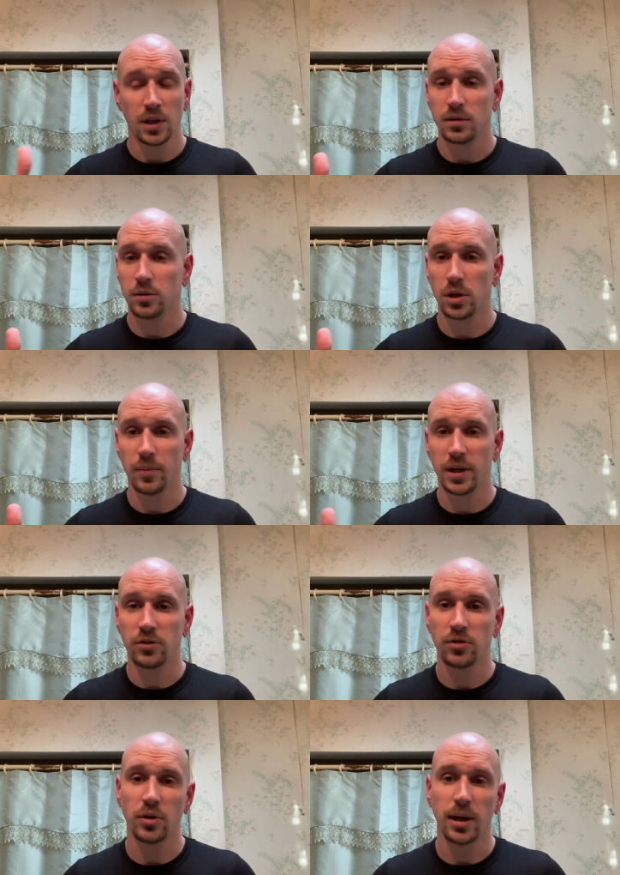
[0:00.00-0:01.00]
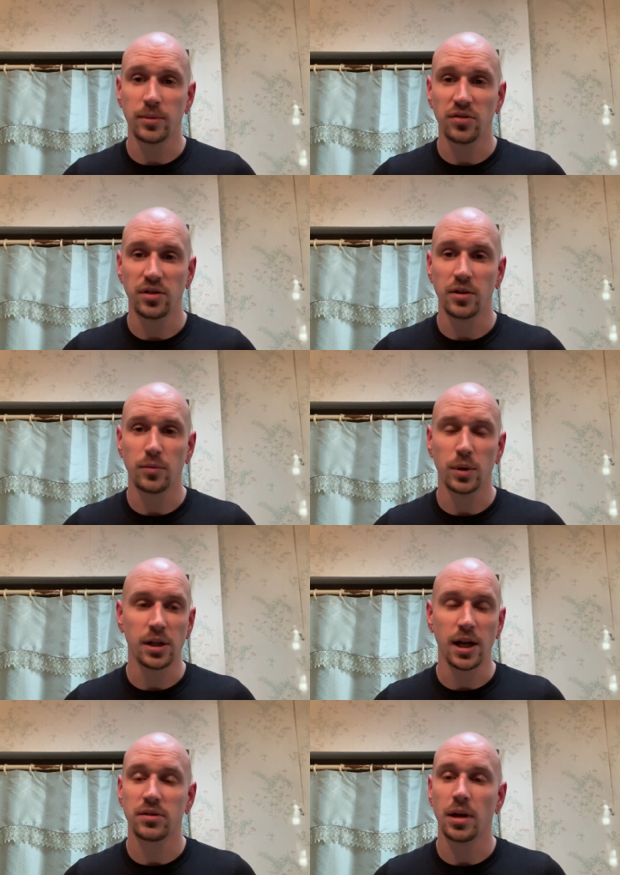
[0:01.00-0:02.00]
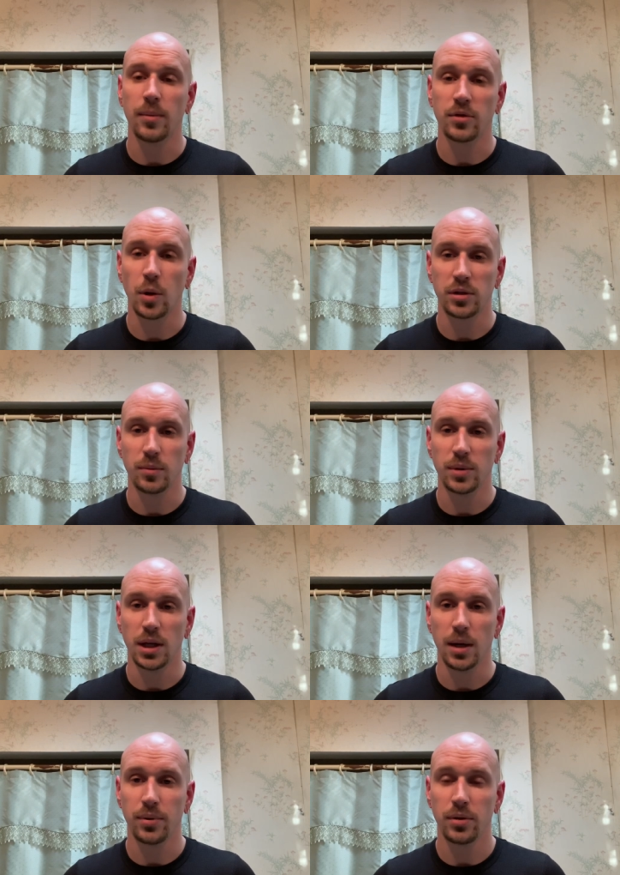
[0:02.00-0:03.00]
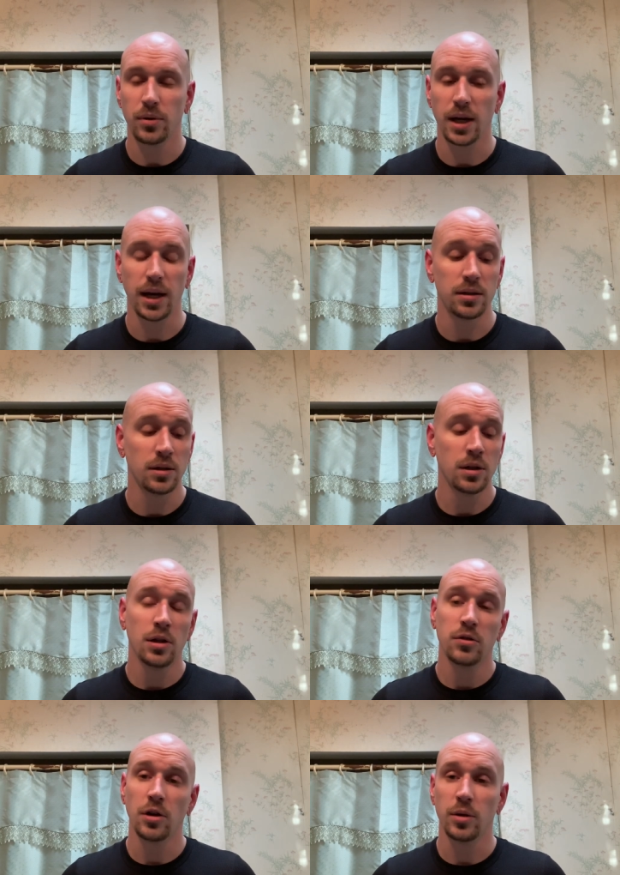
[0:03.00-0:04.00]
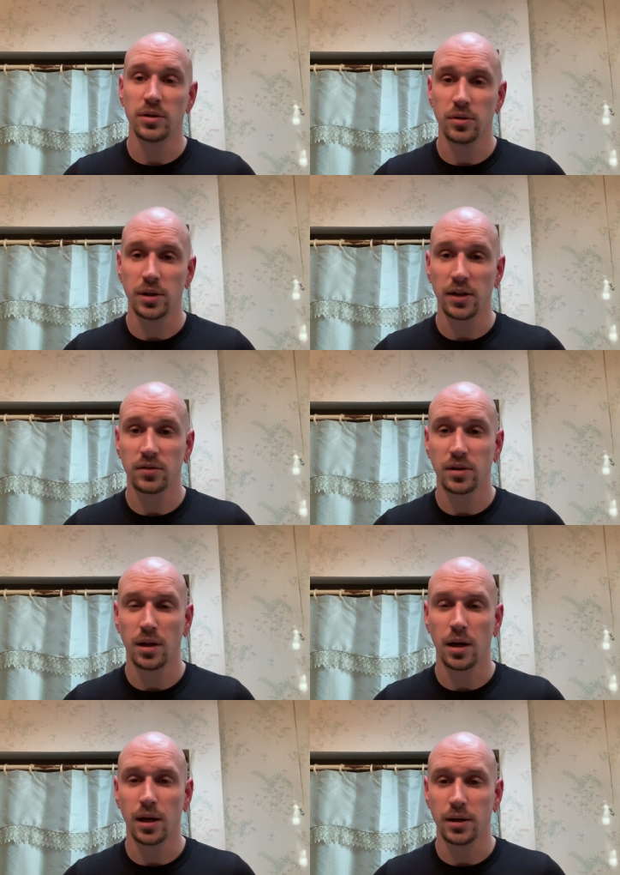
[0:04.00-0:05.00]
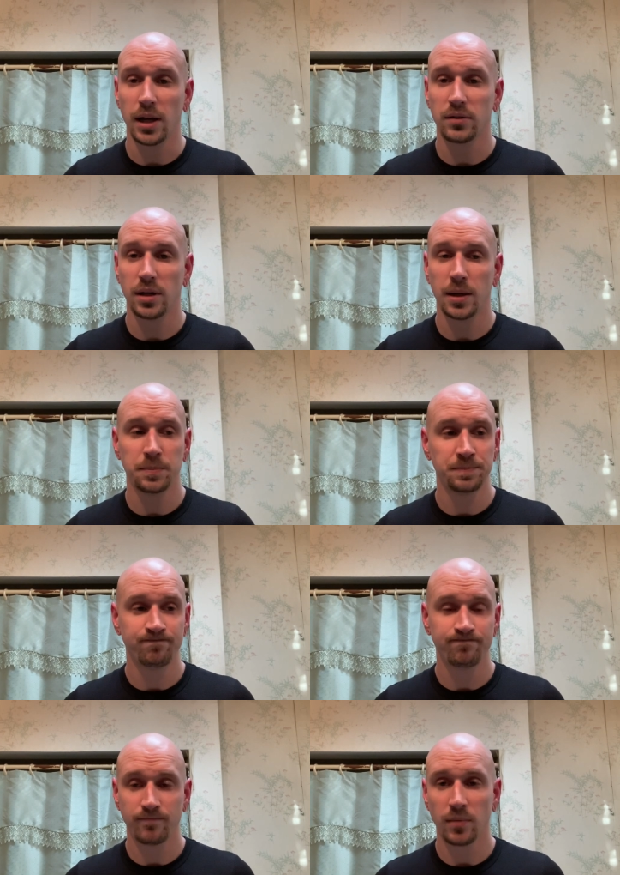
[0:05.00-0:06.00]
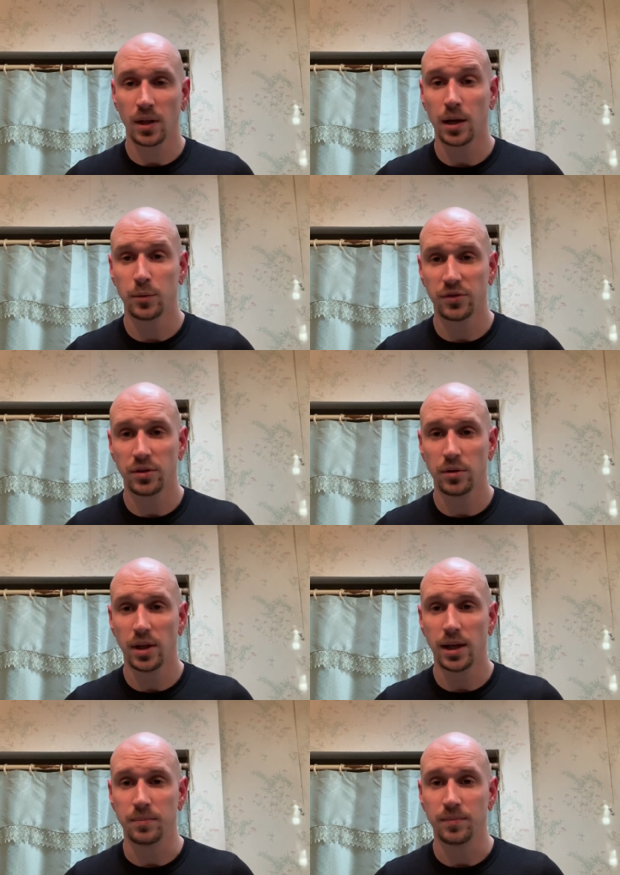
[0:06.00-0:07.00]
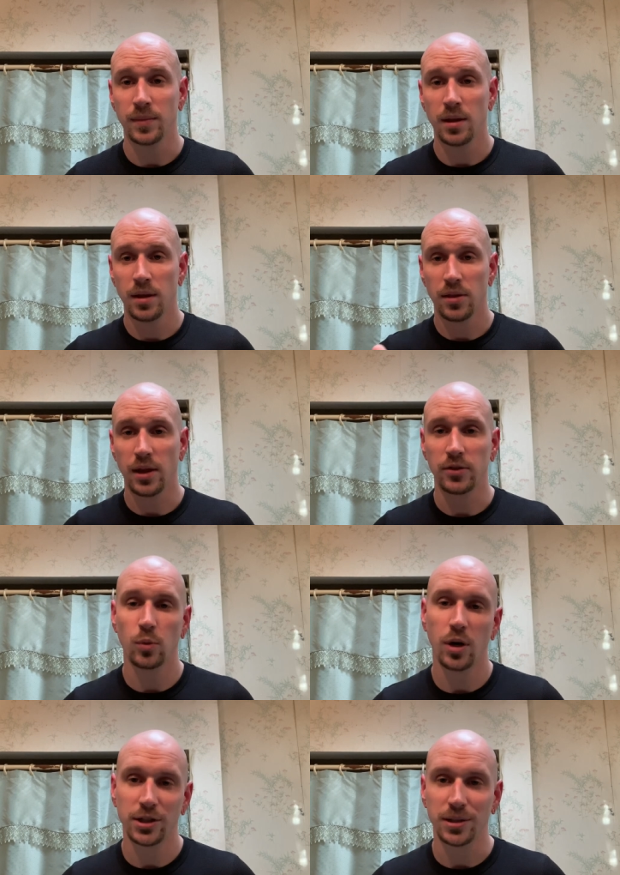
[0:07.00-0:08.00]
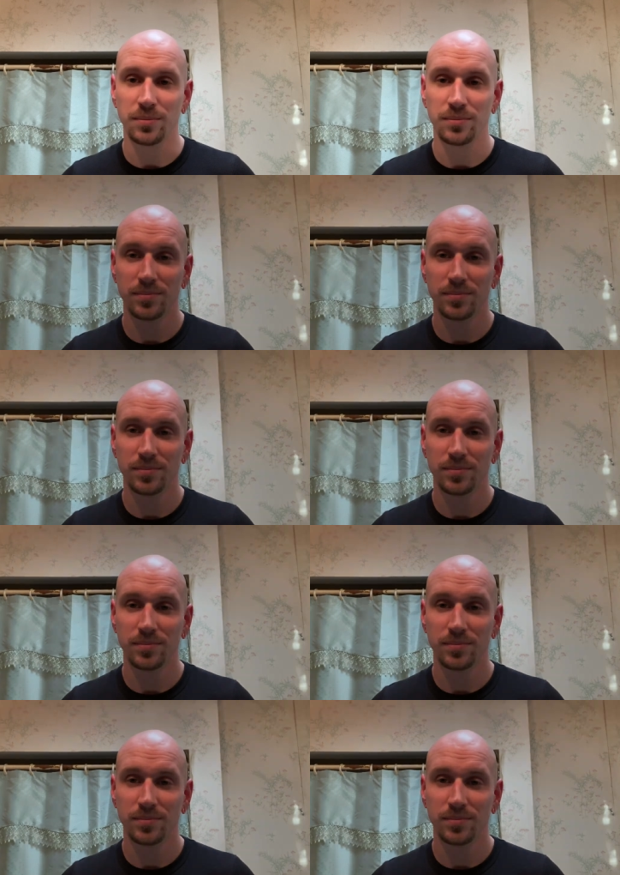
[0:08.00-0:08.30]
look on my Instagram to see when the next time is going to be up, okay? So until next, uh, next time, I will see you then. Thanks for watching.